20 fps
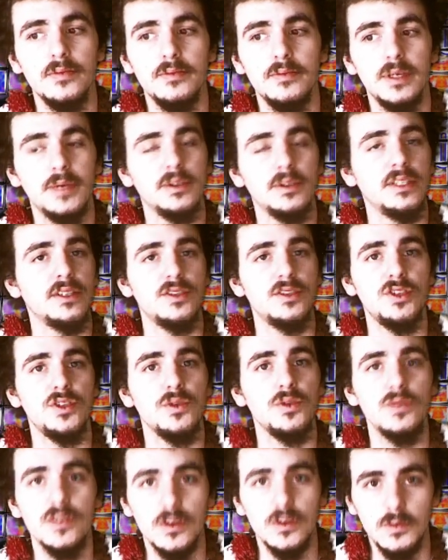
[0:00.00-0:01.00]
be able to
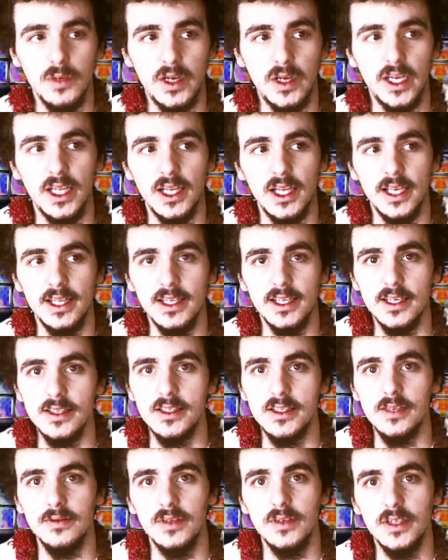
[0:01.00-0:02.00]
shoot somebody like
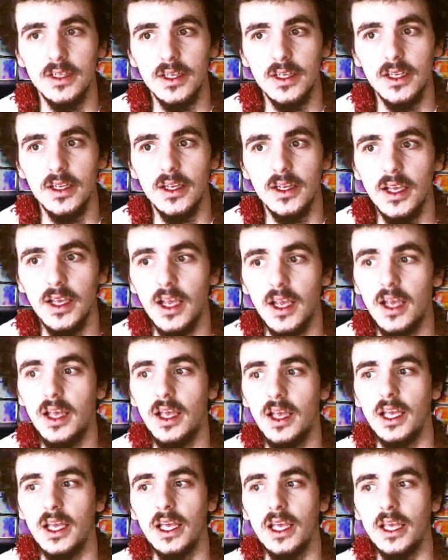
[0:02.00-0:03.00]
this, even
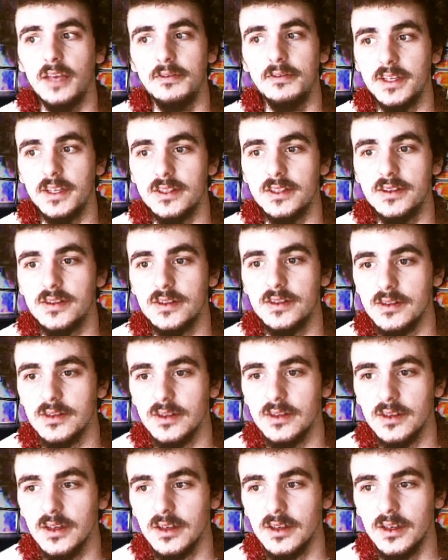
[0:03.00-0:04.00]
if it's
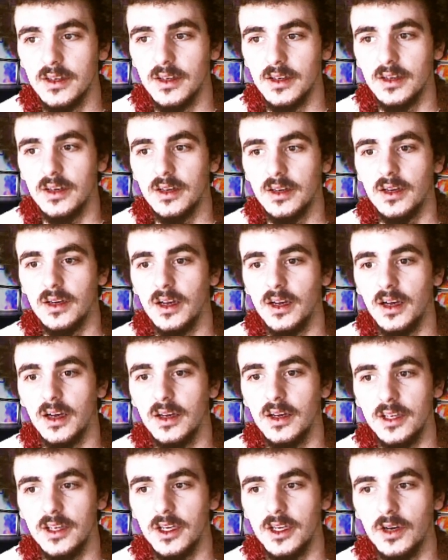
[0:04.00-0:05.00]

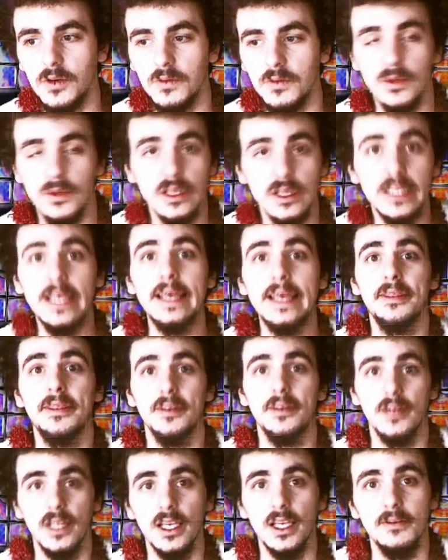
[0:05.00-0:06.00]

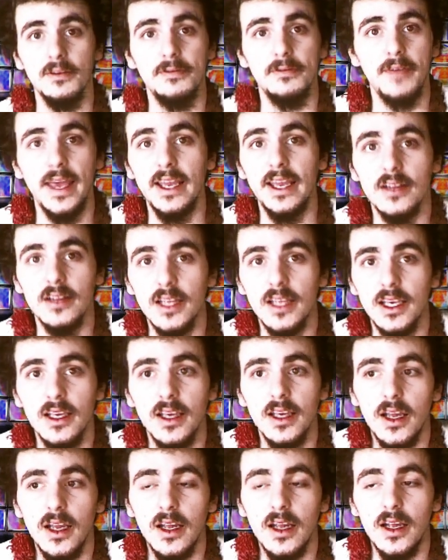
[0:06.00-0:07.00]
lethally, fatally.
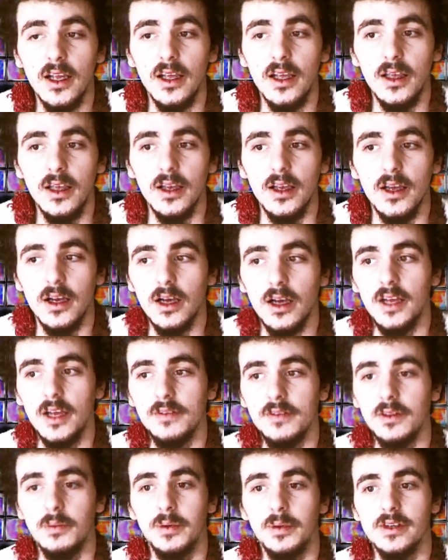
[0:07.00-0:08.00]

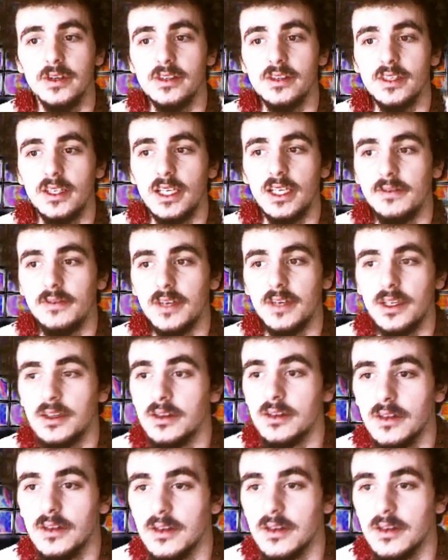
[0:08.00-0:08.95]
If the person even